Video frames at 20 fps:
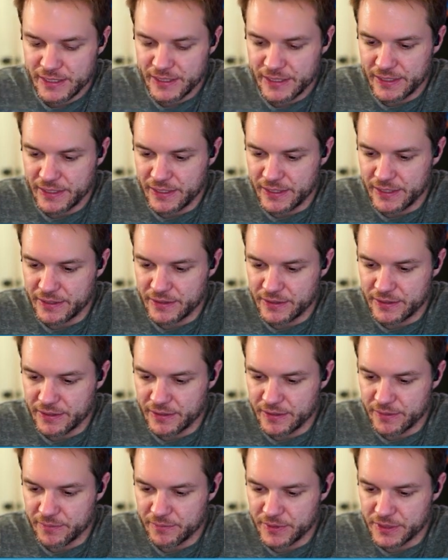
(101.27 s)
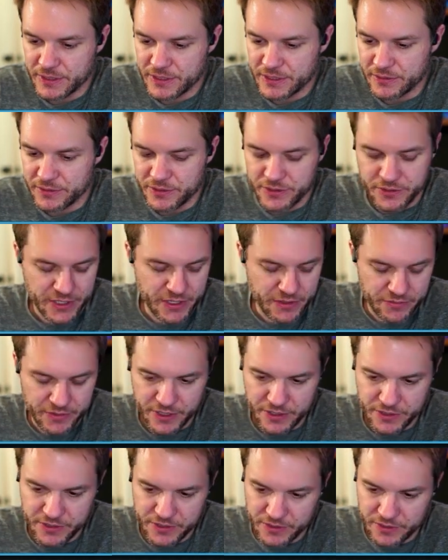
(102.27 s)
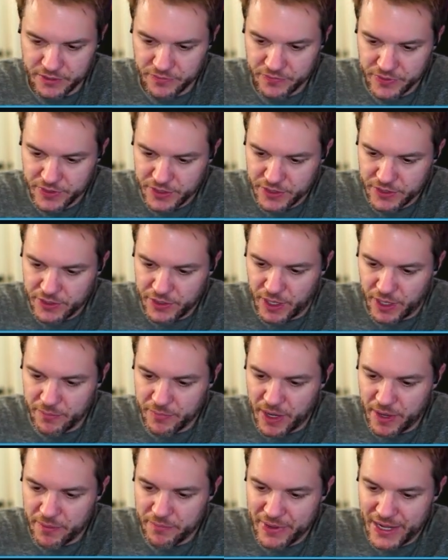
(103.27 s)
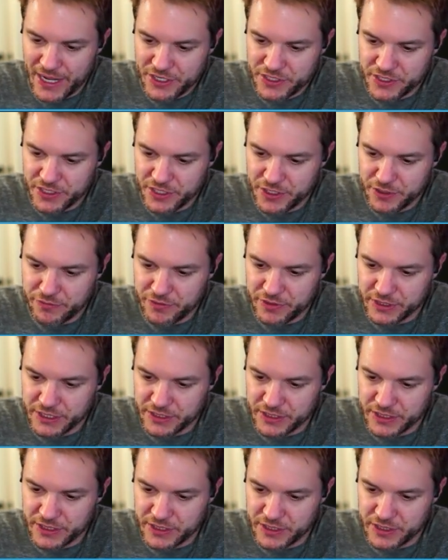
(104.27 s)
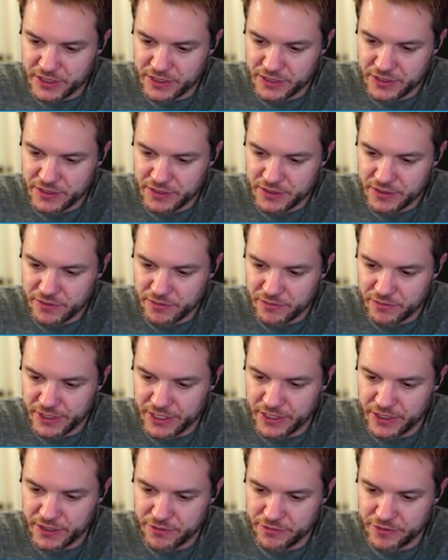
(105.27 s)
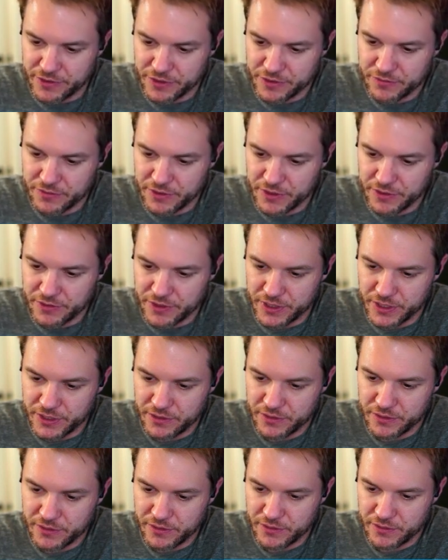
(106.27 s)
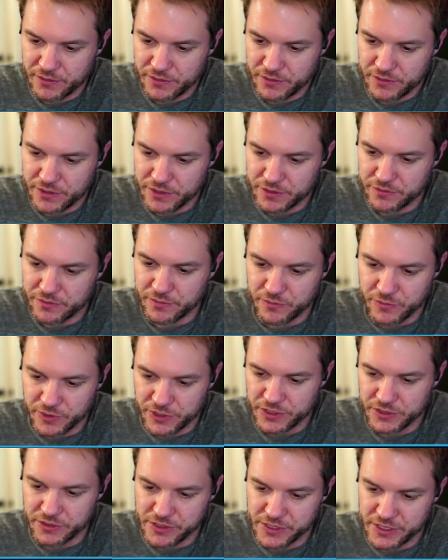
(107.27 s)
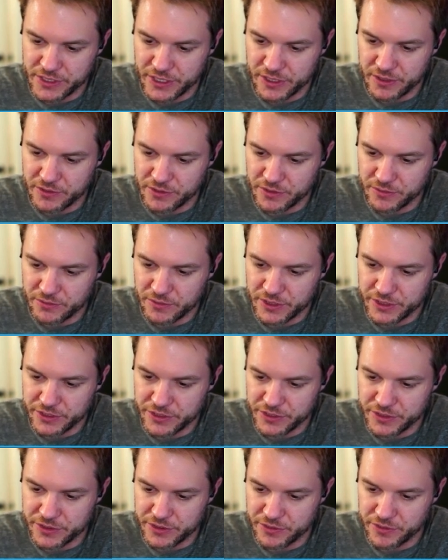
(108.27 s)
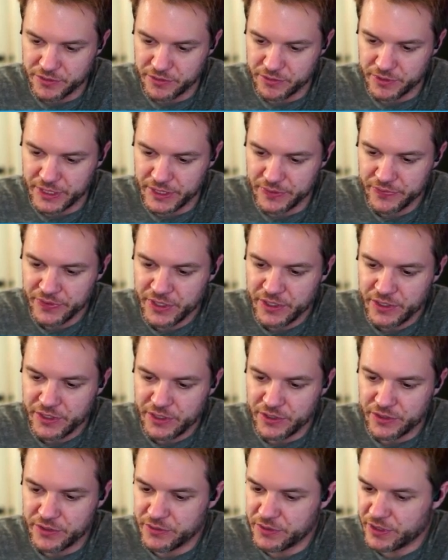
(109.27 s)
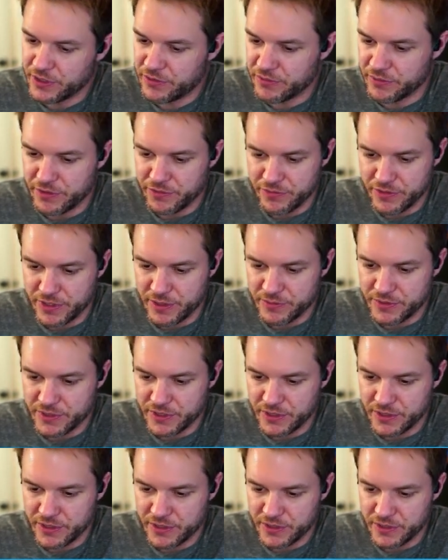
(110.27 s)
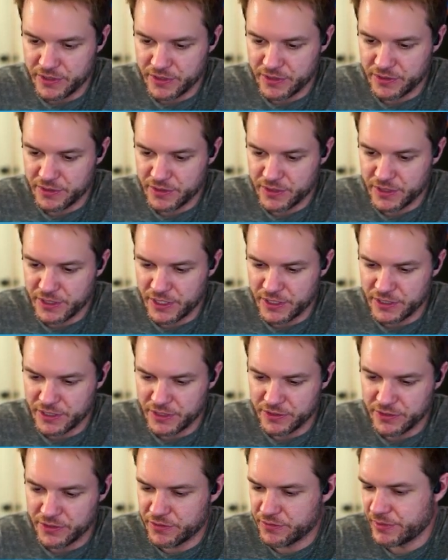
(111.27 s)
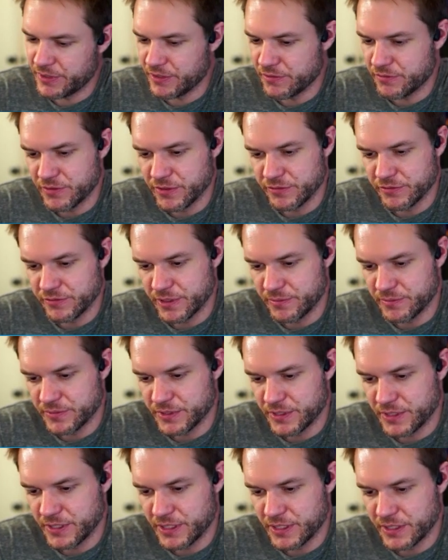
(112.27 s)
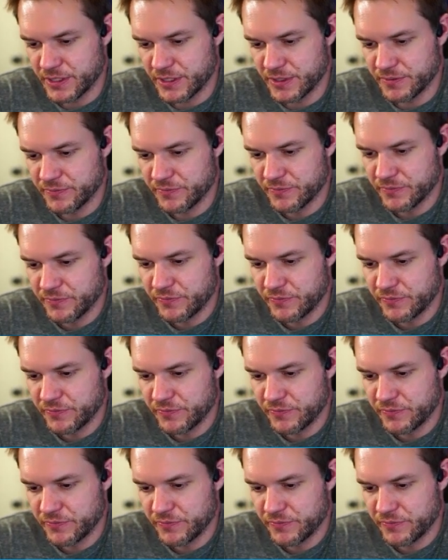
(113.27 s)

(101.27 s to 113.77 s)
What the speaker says: And let's see what you have here. So I'm imagining you're feeling that this right here feels floaty, just from what you had said. So 1, 2, 3. You're doing 3 frames here, another 3 or 4 frames there.